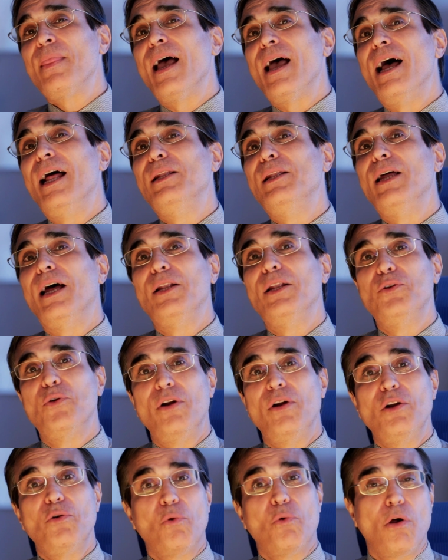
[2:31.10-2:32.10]
And
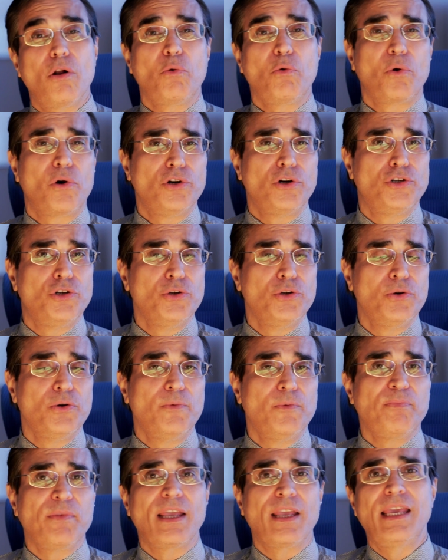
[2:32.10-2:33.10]
during World War
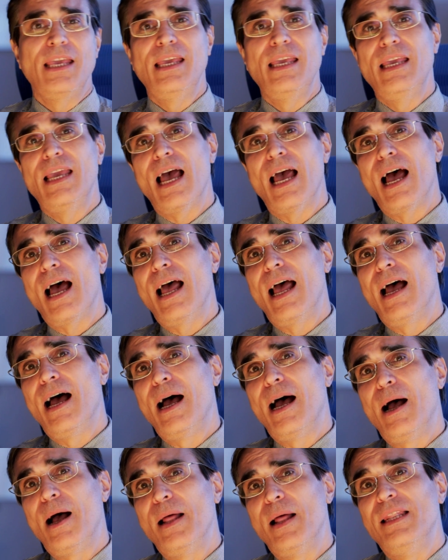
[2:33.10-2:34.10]
II, he
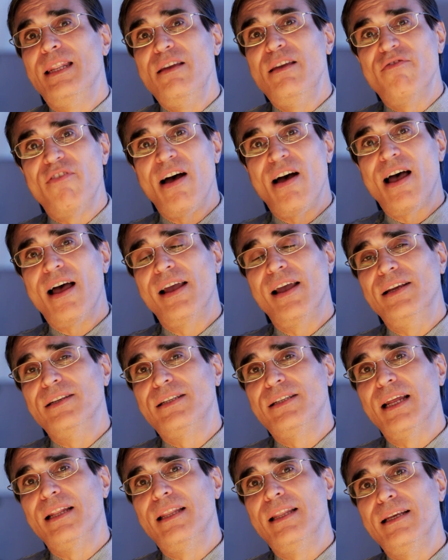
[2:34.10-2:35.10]

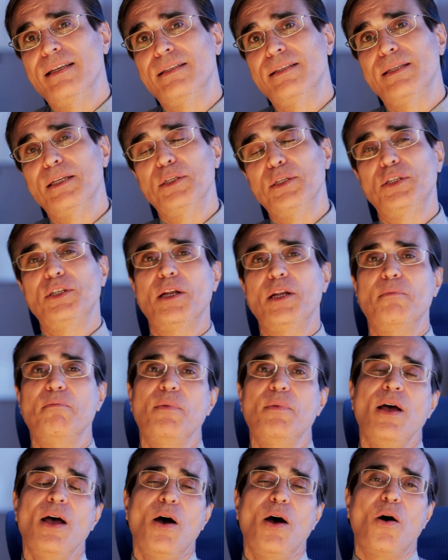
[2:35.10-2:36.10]
devised this system
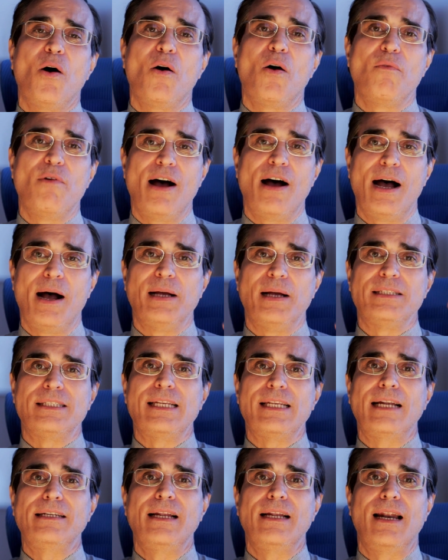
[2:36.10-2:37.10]
of
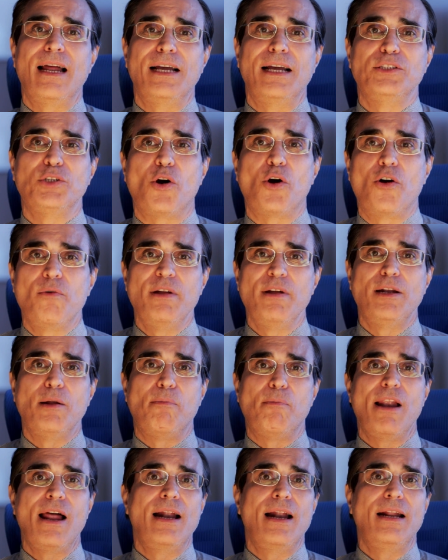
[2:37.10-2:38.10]
satellites orbiting the
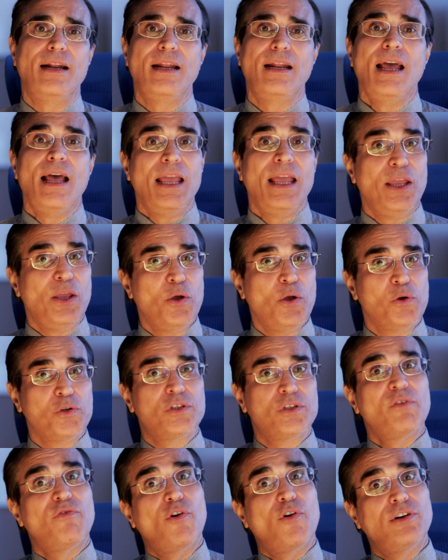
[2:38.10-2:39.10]
planet
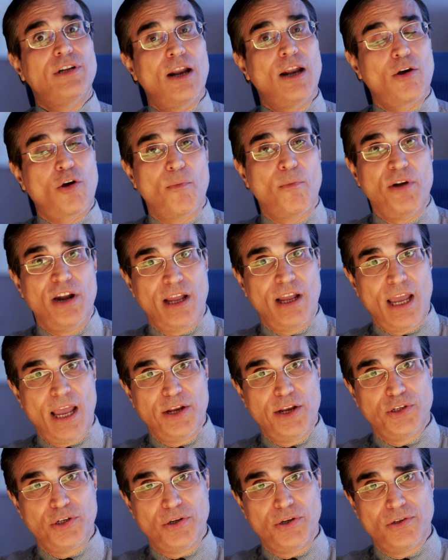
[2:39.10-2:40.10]
used for
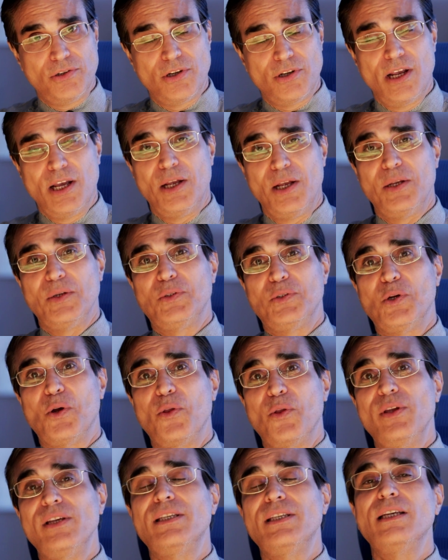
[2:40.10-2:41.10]
telecommunications. So
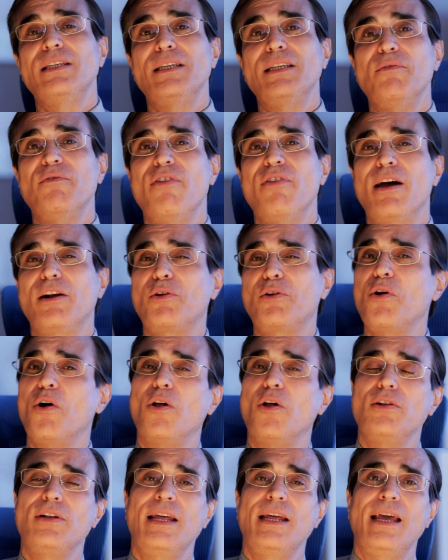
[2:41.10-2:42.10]
this is in fact
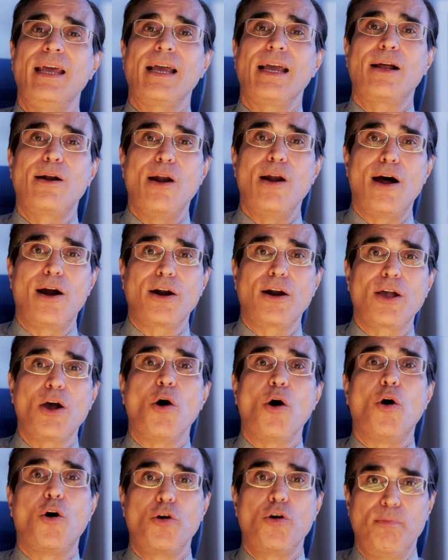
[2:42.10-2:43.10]
called the Clarke
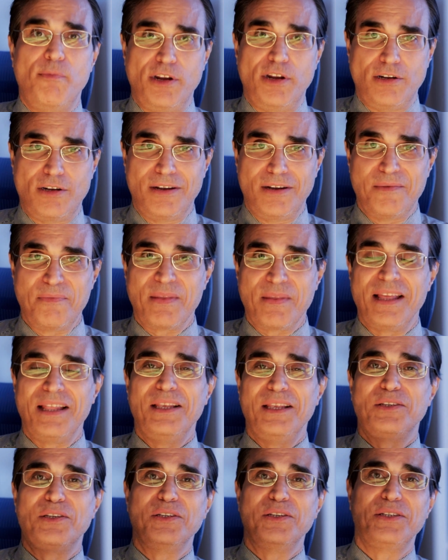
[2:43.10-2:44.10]
orbit.
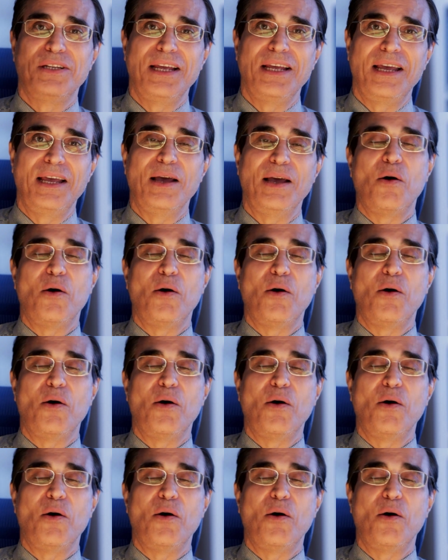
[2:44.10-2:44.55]
This is the